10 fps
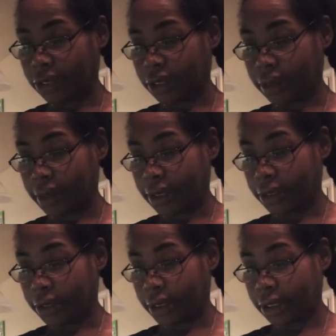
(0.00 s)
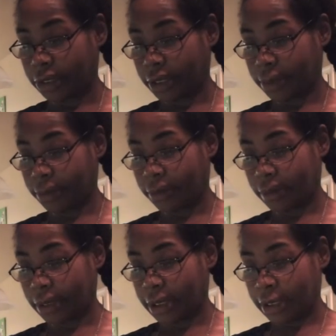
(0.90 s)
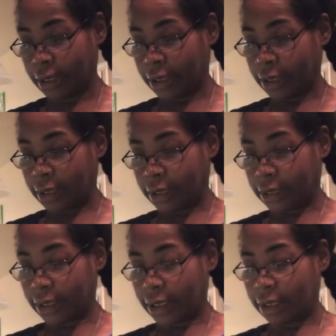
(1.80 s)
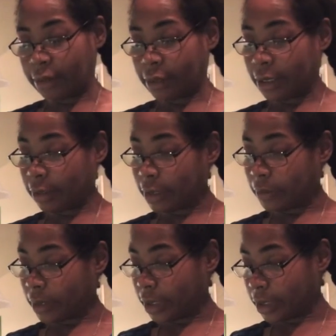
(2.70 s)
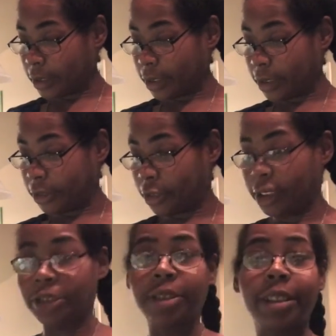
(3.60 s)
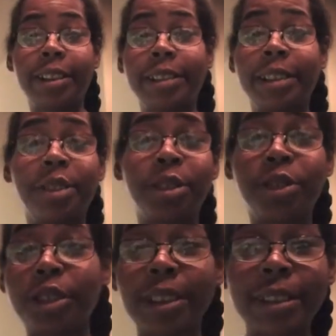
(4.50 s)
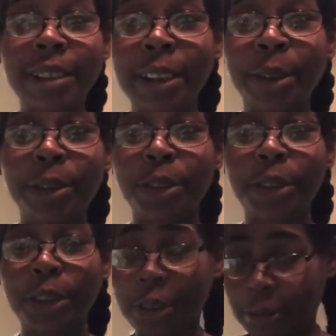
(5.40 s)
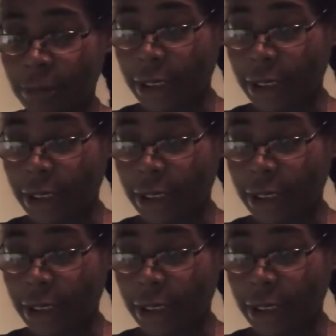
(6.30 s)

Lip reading: should have read the directions before. I don't know. I don't even think there are any directions. I guess this is just to your own